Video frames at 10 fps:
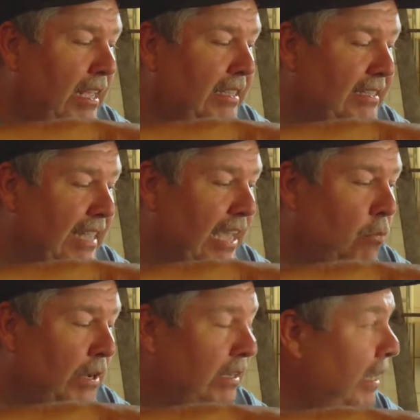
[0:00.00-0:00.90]

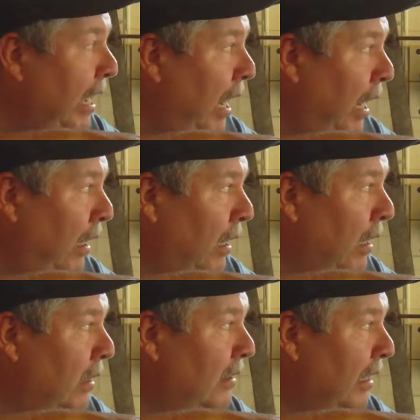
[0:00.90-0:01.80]
sequin, and
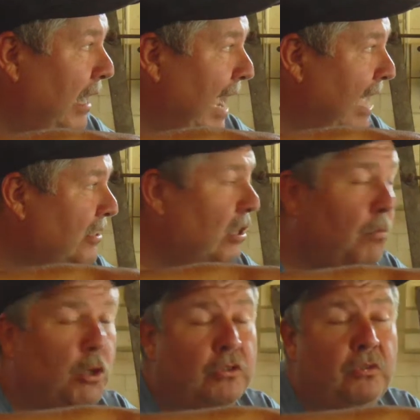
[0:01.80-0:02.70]
the last
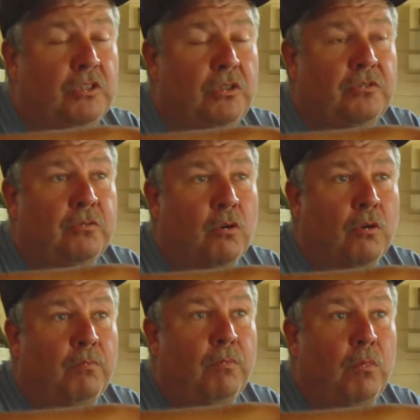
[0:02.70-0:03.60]
commercial use
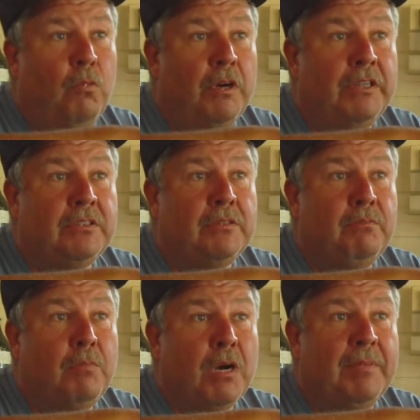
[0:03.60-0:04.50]
for them
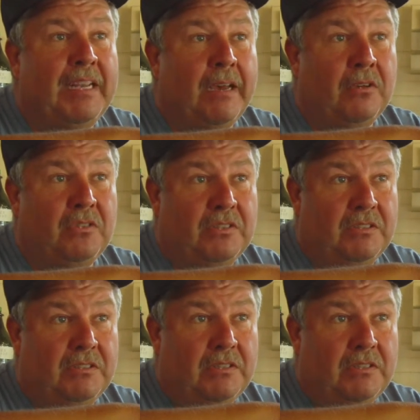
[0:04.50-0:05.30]
was Barbie dolls.